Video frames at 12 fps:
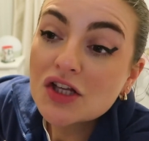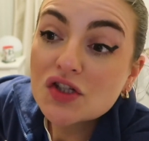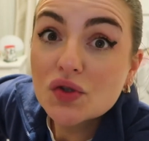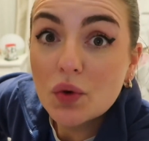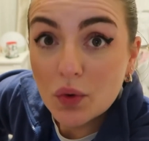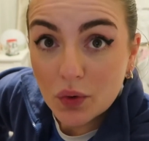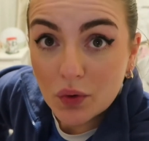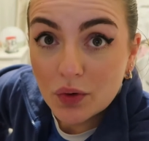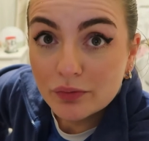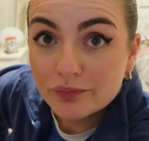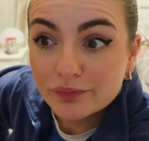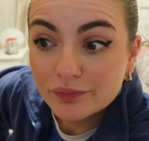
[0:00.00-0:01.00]

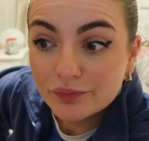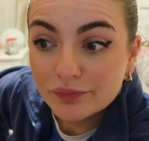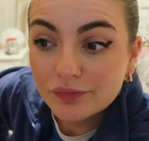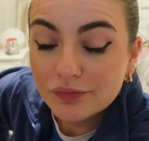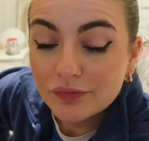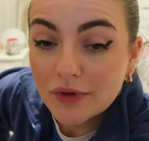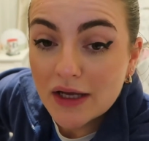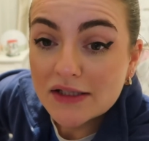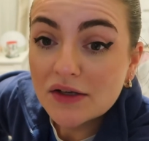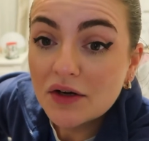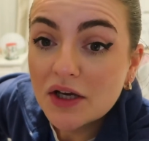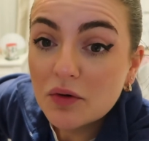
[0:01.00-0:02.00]
So it's
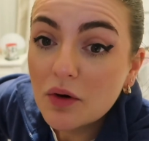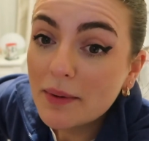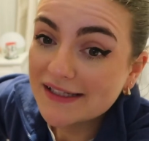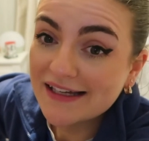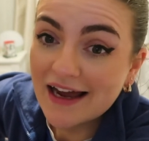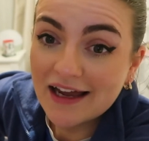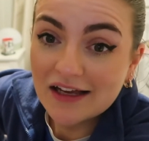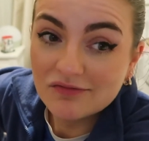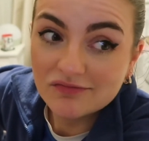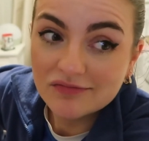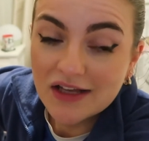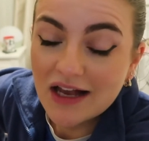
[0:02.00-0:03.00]
only 8:15.
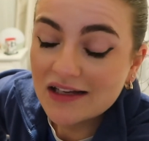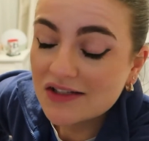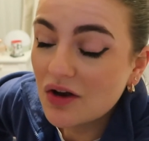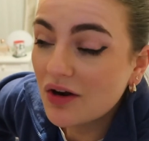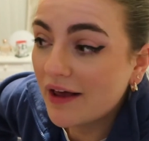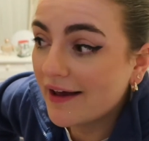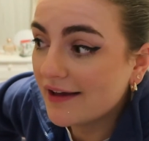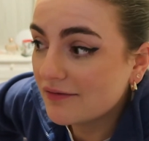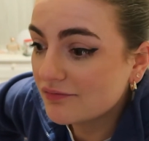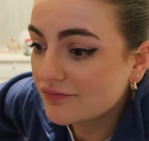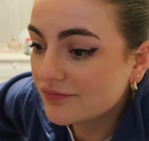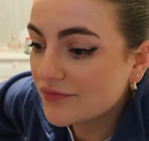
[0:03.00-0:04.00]
That's not late.
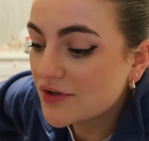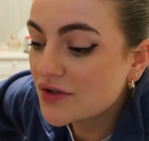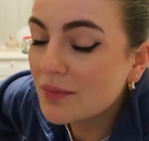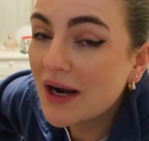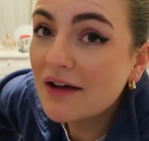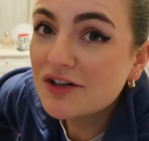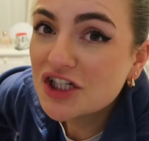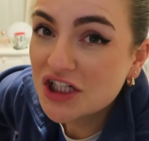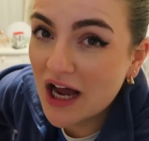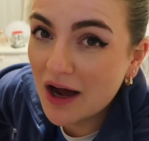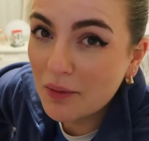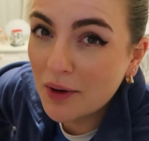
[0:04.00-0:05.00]
So I'm gonna have a
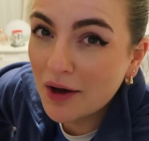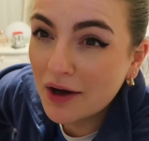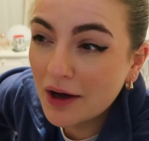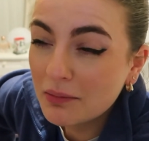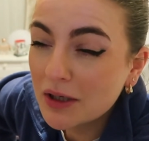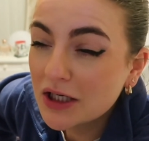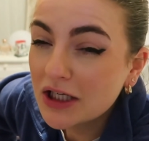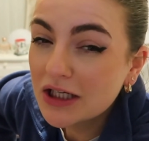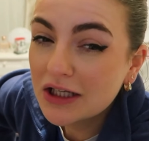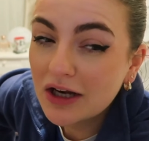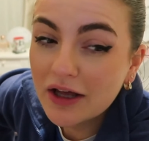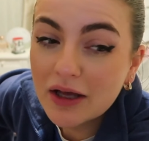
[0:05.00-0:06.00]
shower. I'm gonna
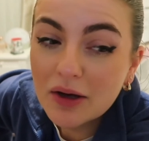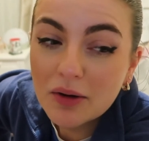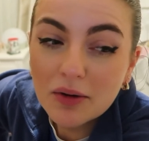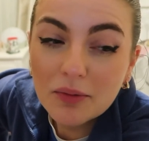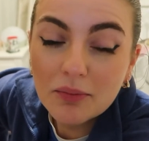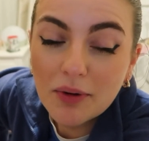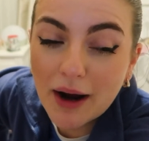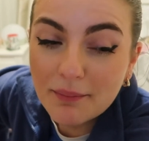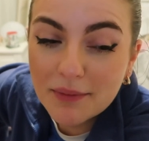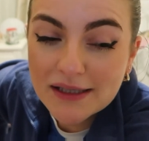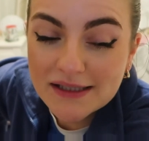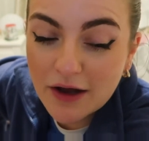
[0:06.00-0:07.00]
like prep
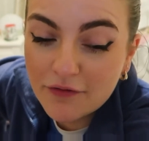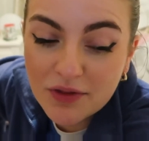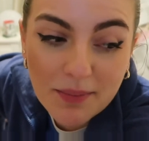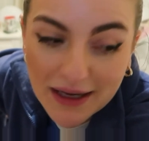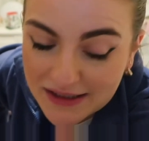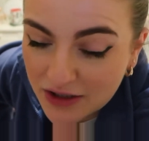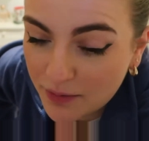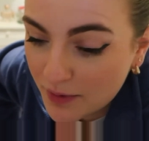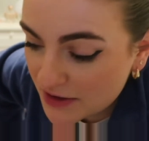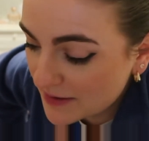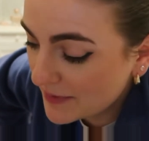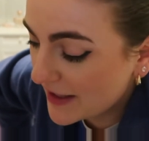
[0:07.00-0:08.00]
myself the best I
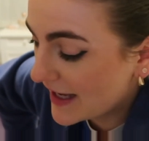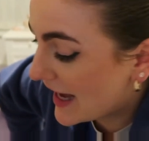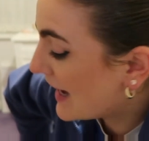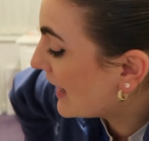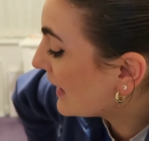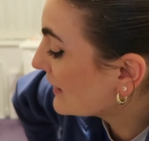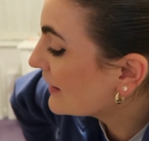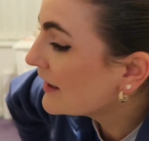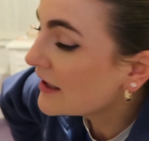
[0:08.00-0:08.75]
possibly can,